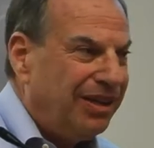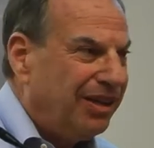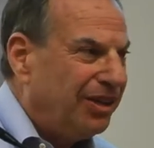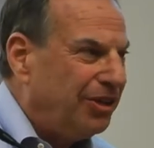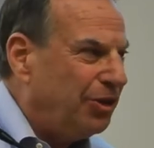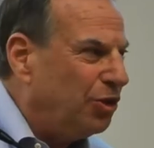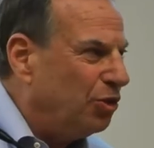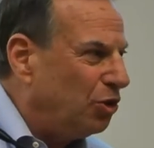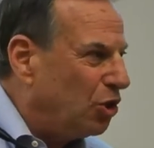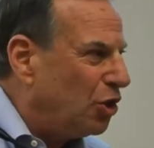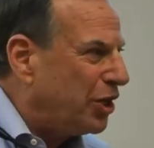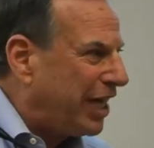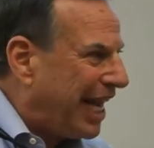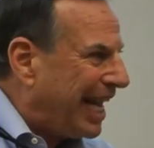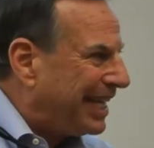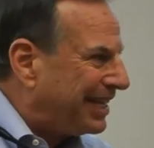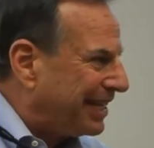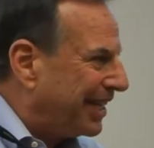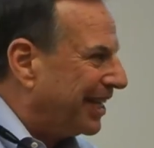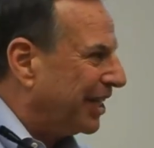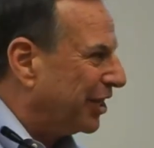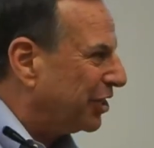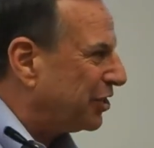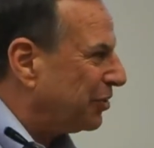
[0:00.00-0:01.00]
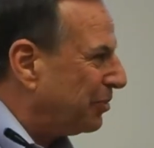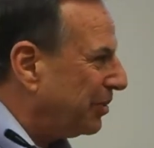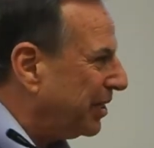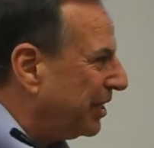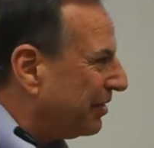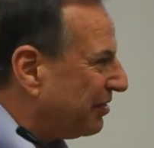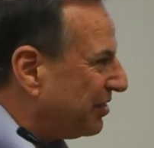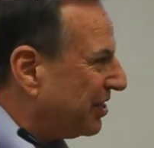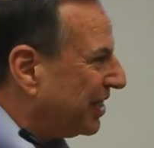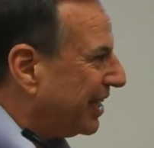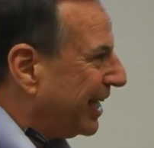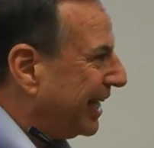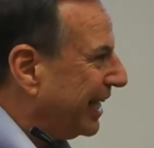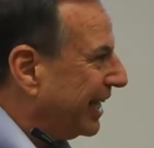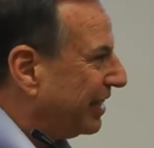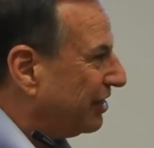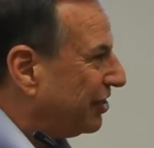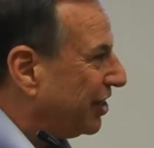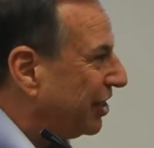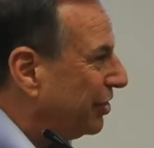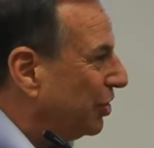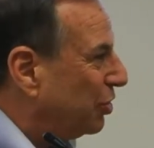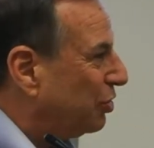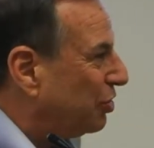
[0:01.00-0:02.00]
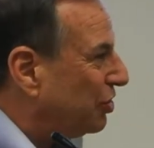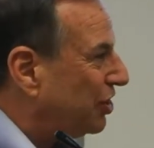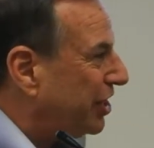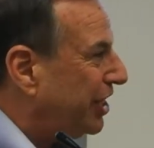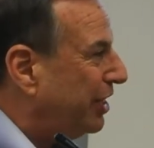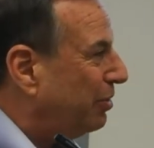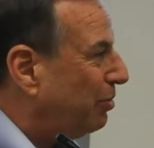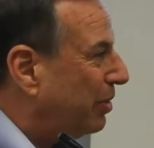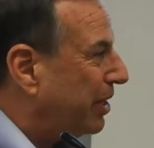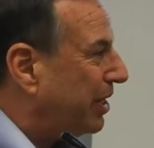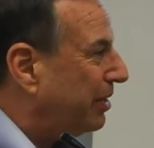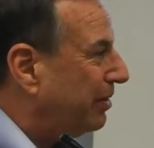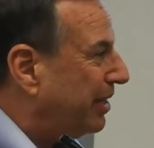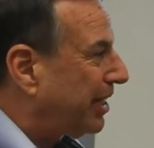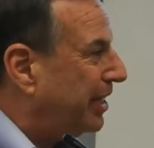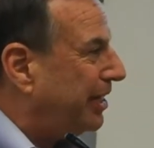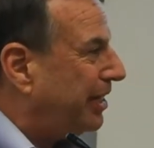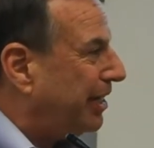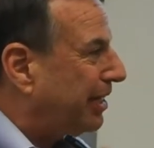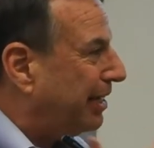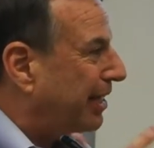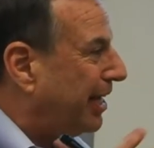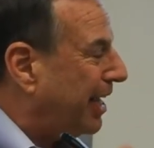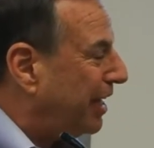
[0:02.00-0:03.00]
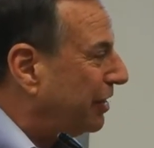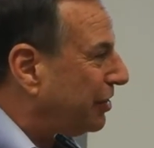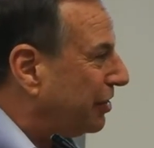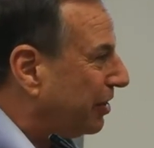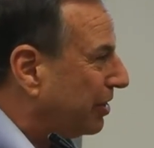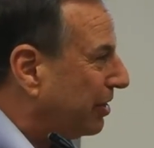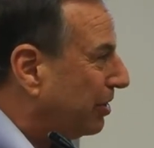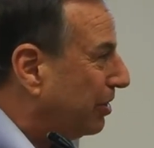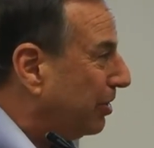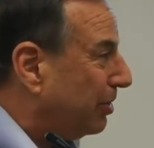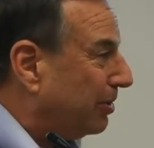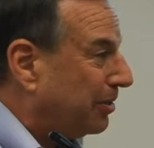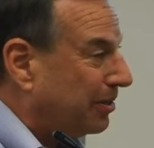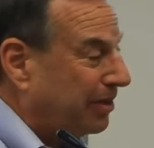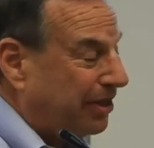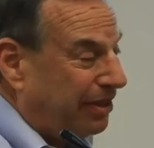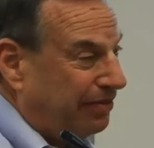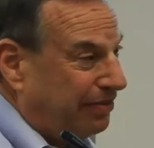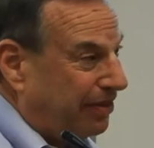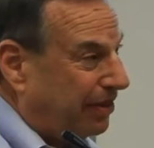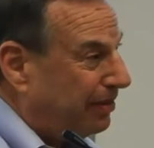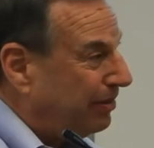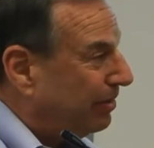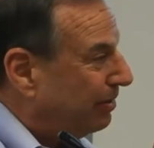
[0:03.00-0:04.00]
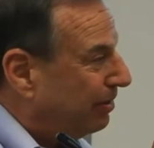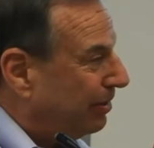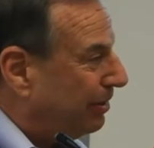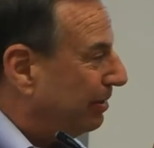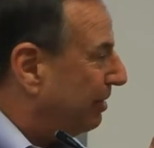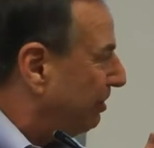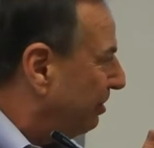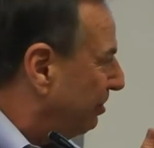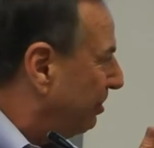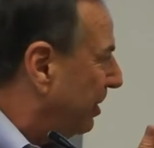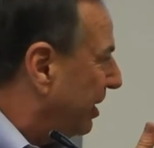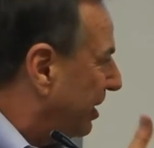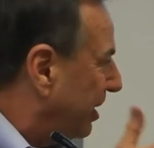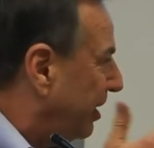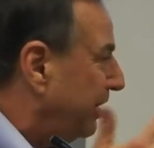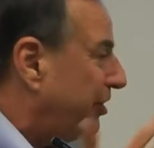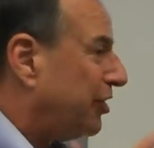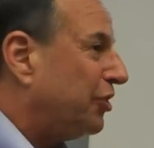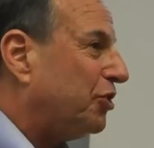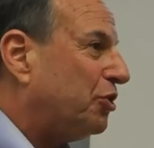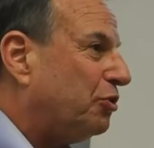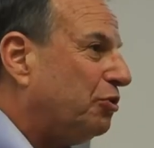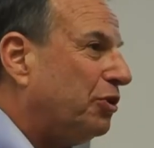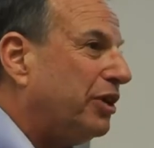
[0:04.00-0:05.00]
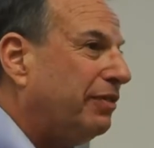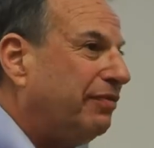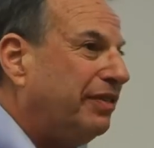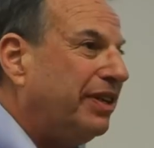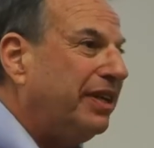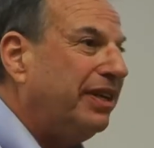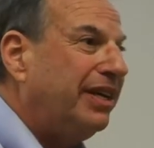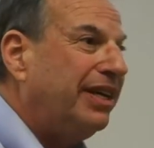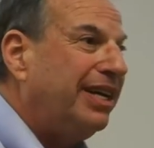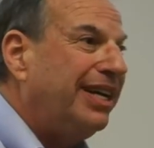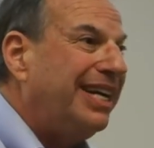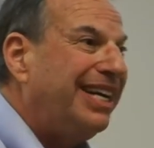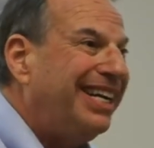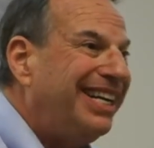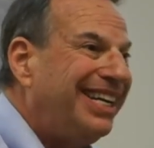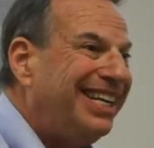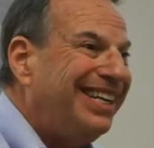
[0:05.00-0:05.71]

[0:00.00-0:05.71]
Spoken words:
You look at the history of science and you see where ideological or even religious-driven